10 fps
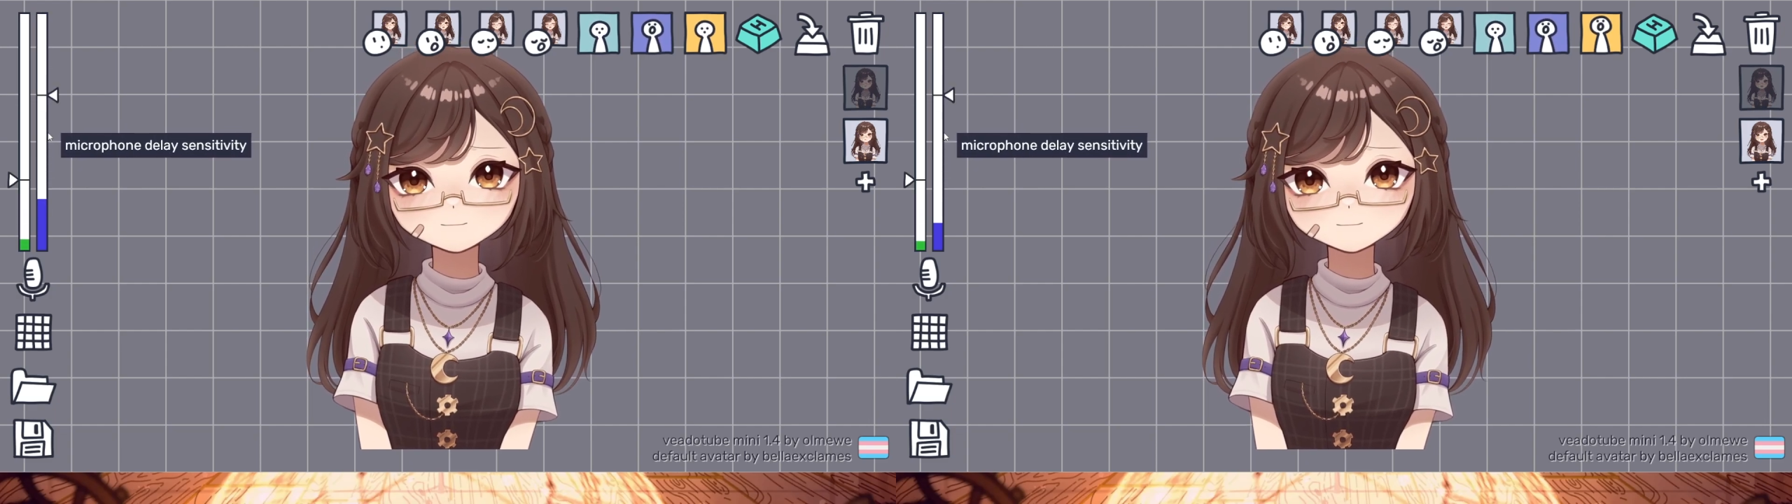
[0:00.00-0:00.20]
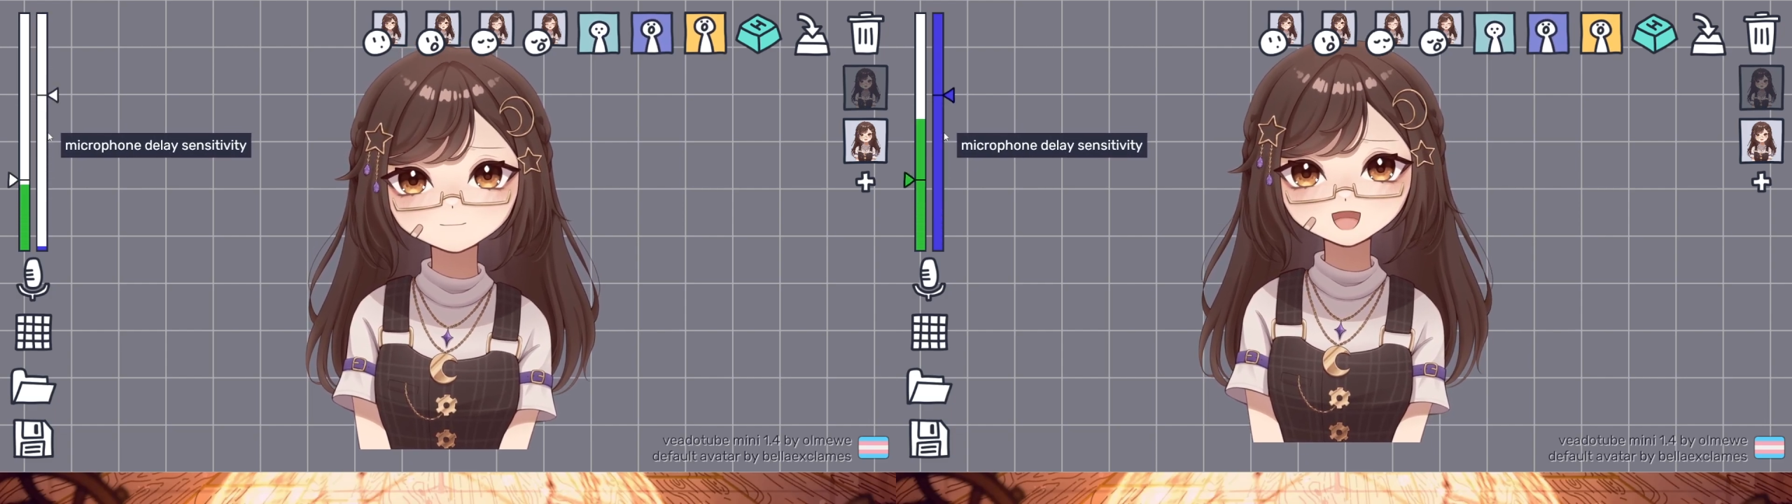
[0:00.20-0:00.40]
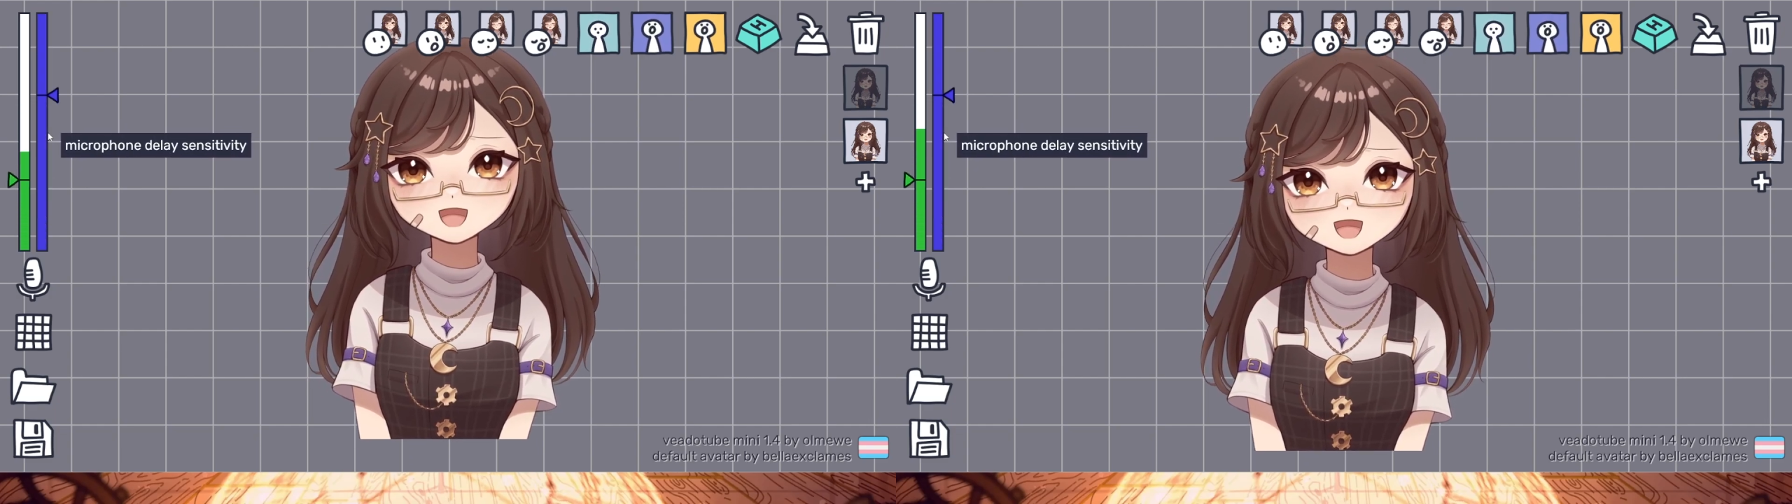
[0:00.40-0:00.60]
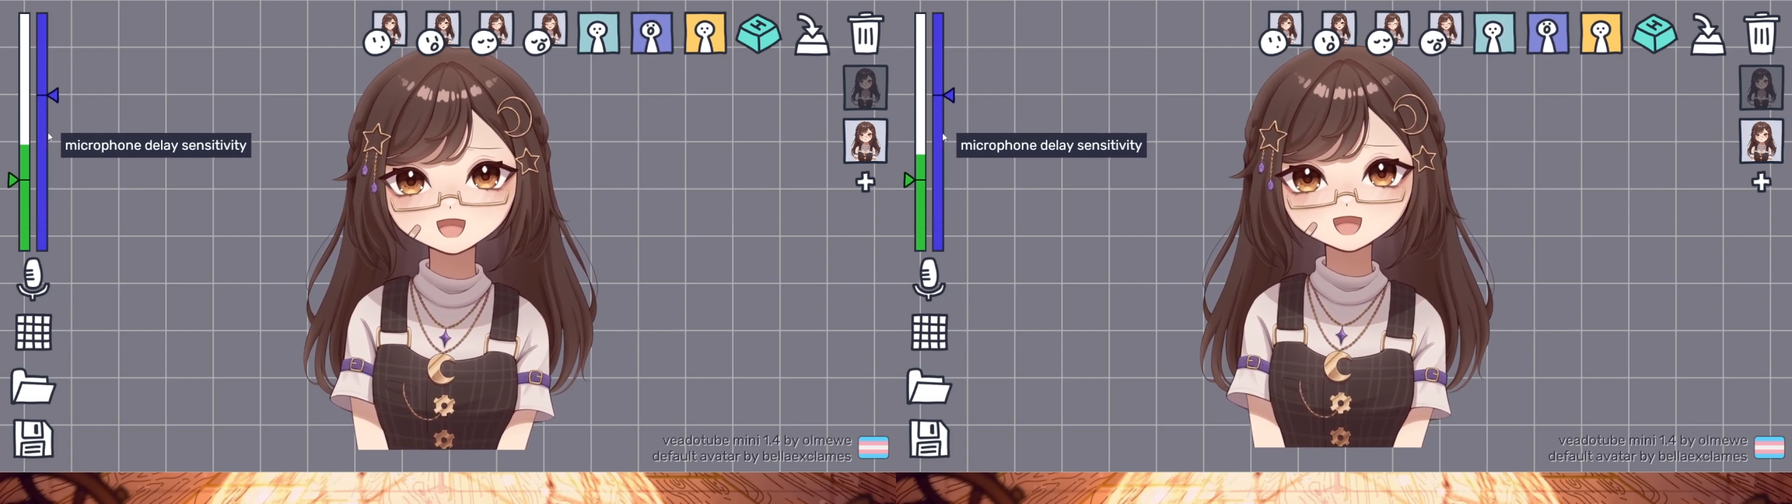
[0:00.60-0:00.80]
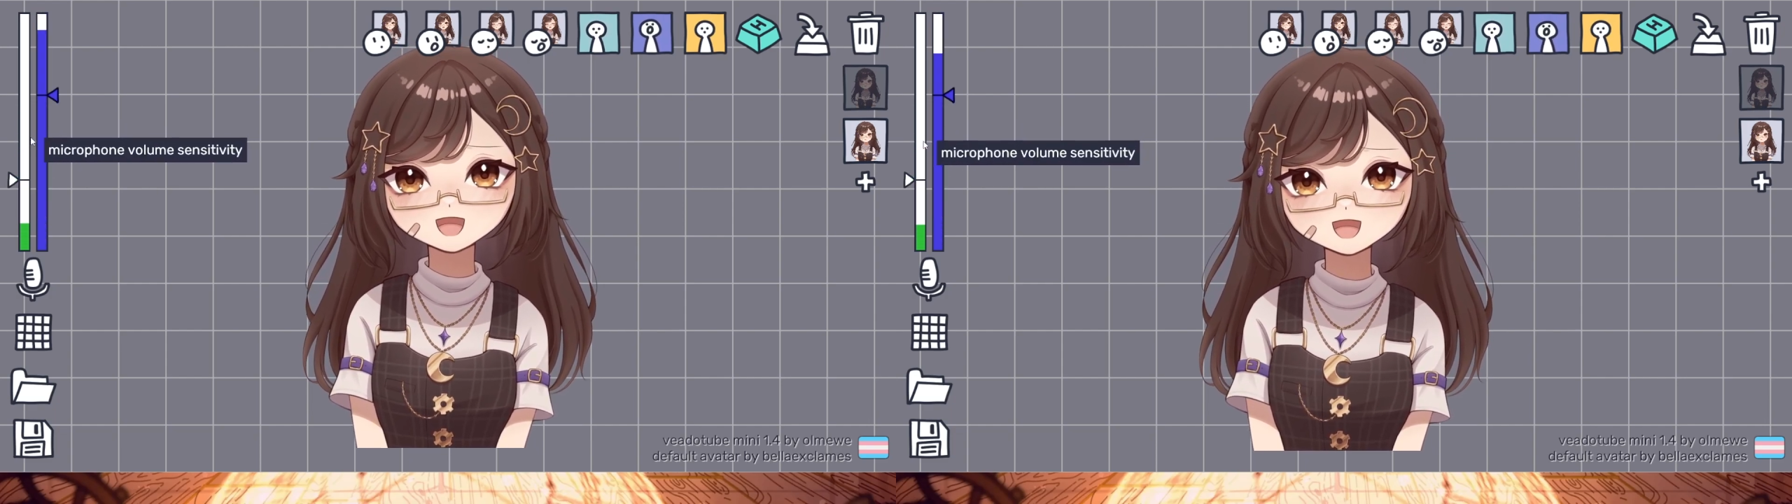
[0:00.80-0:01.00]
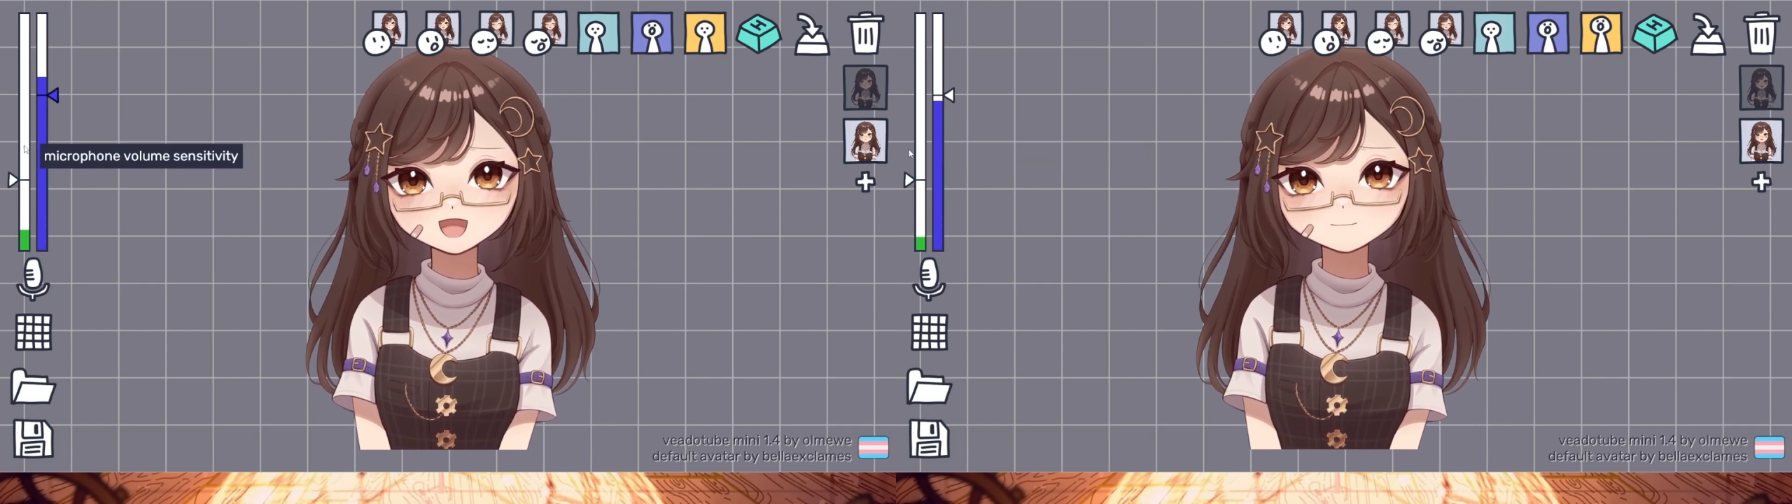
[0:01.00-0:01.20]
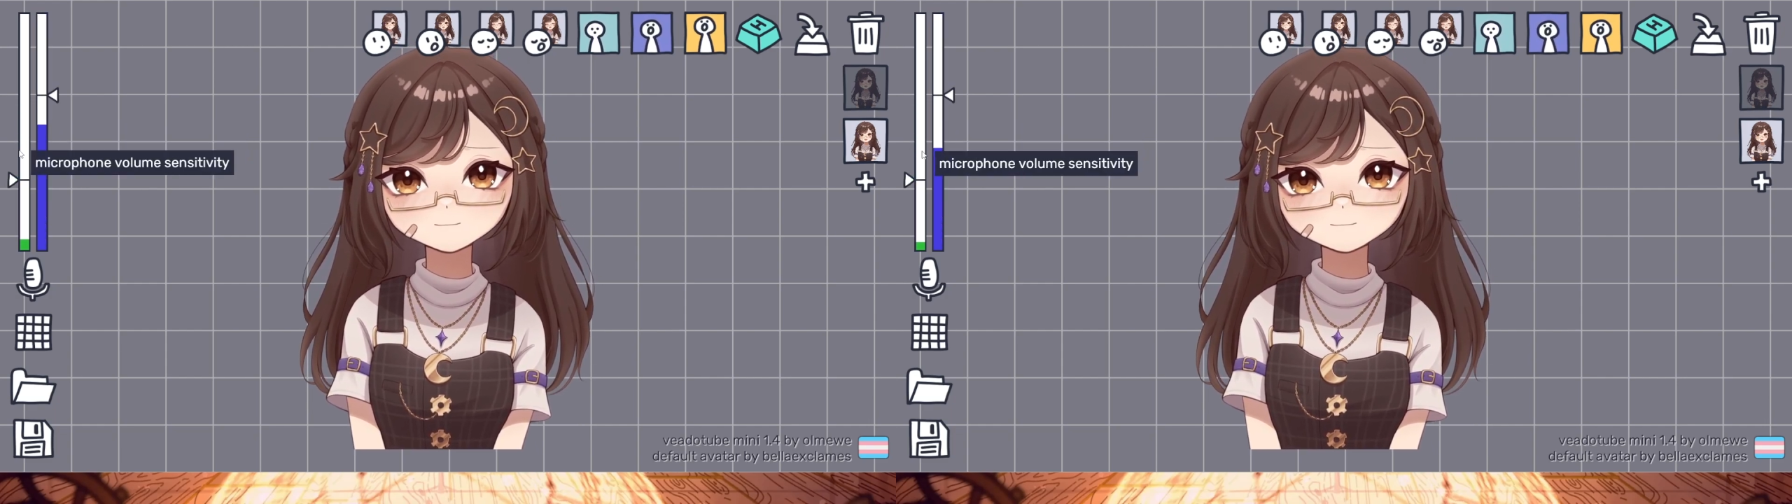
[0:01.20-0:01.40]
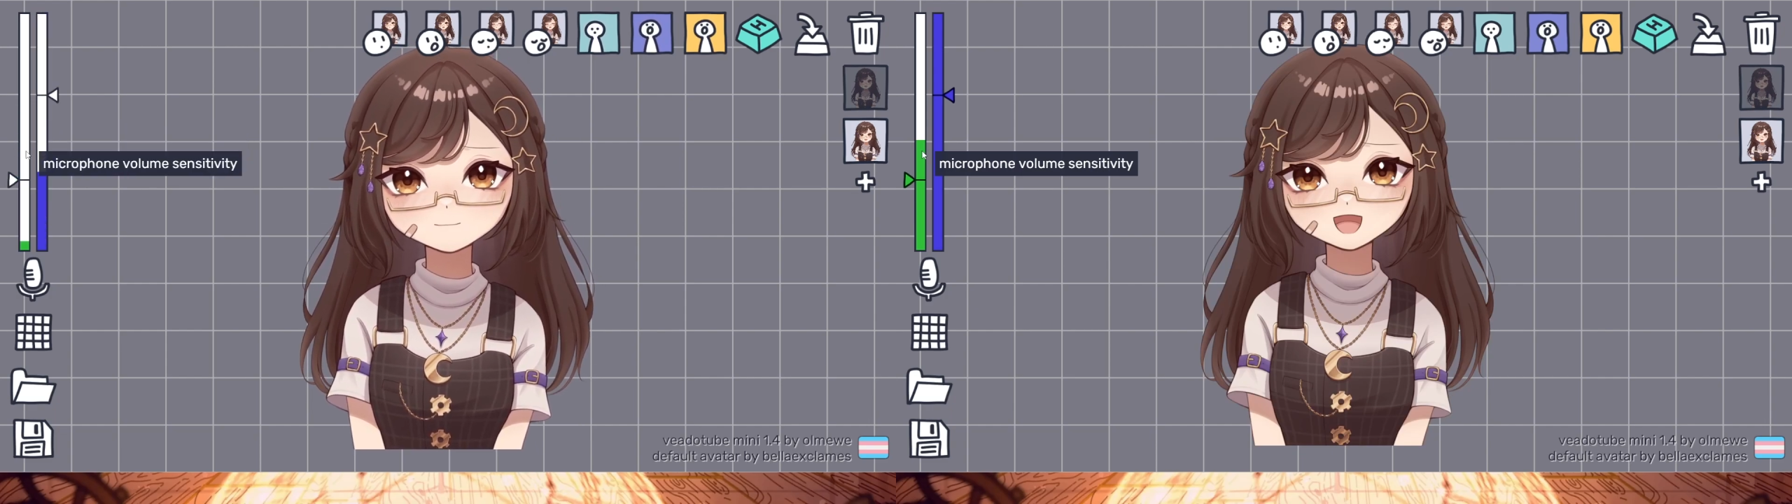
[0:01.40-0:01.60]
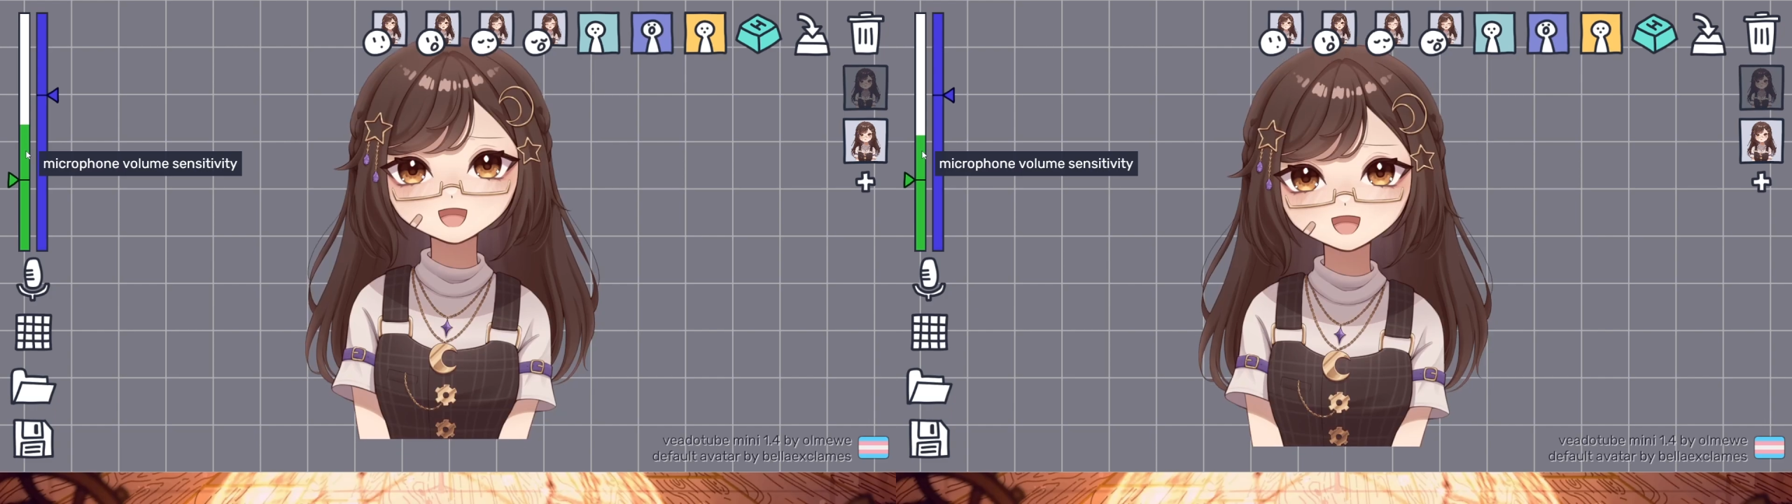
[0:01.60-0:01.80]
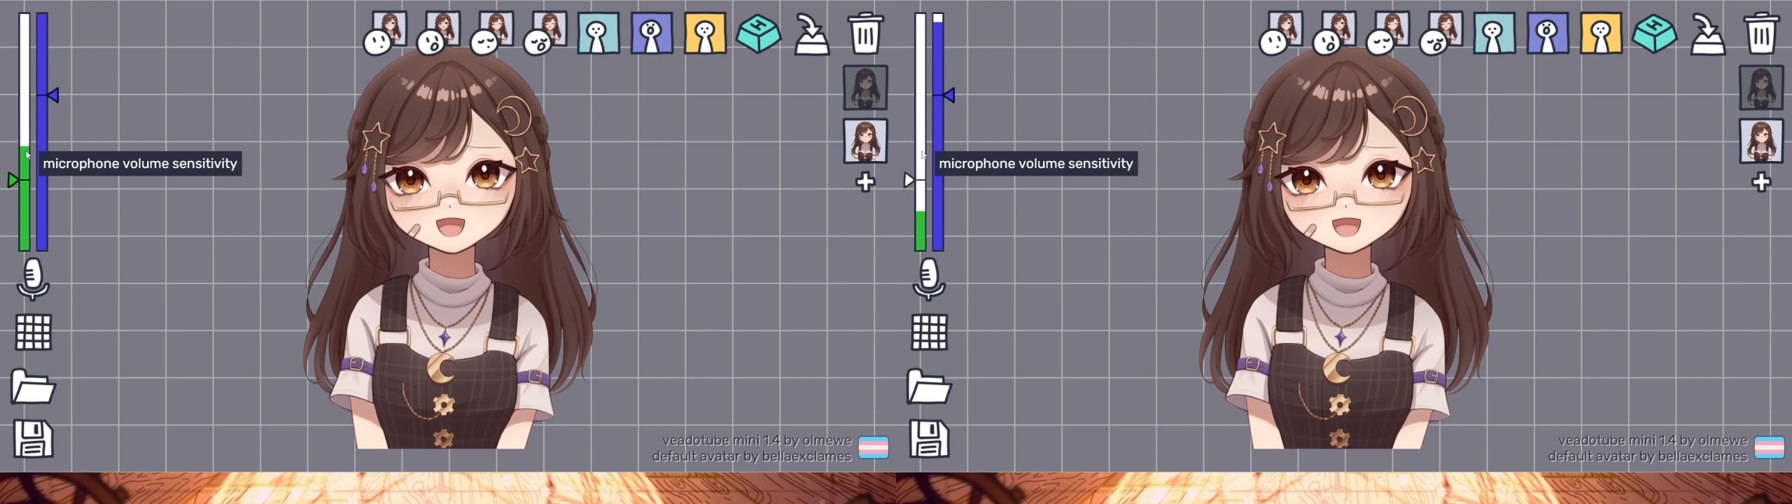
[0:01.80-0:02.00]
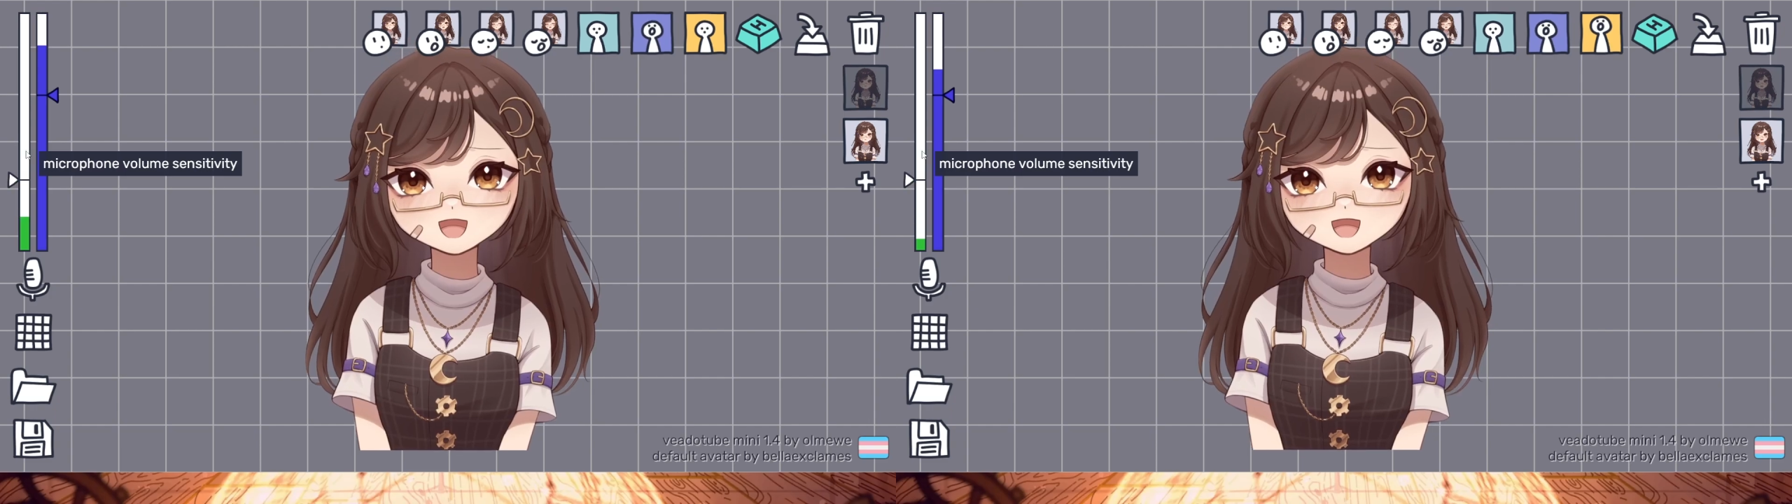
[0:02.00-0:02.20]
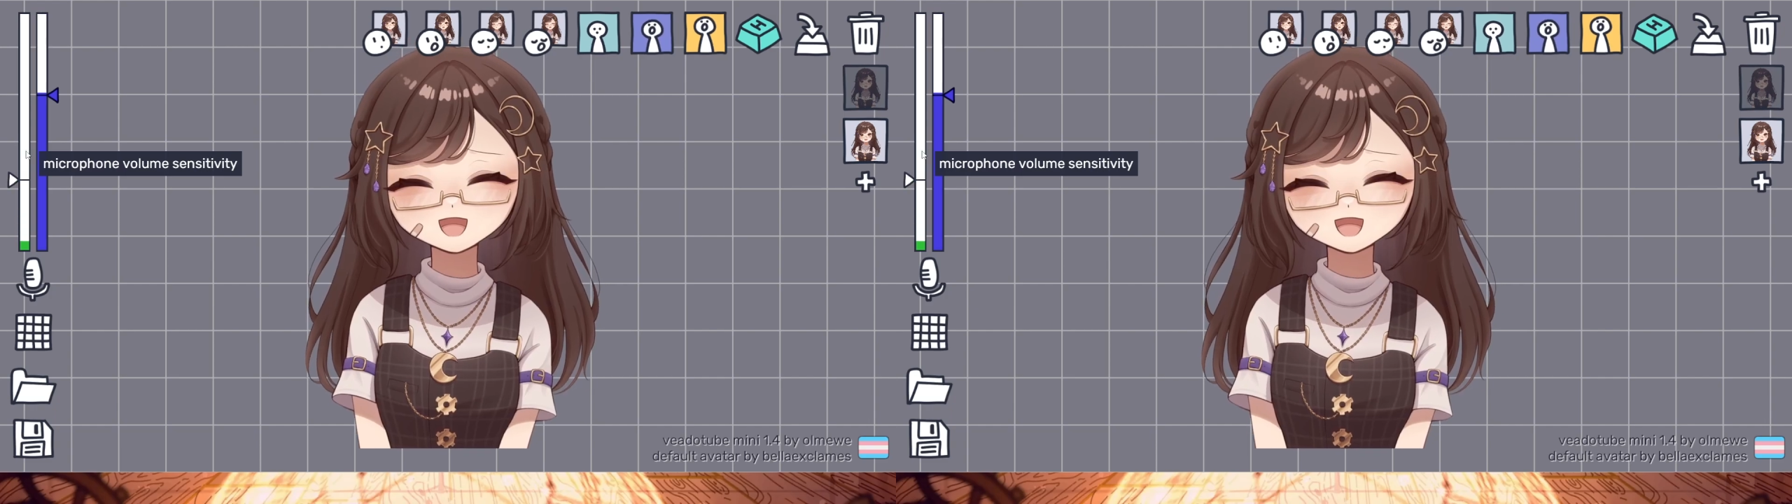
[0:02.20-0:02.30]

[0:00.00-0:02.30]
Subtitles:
the delay and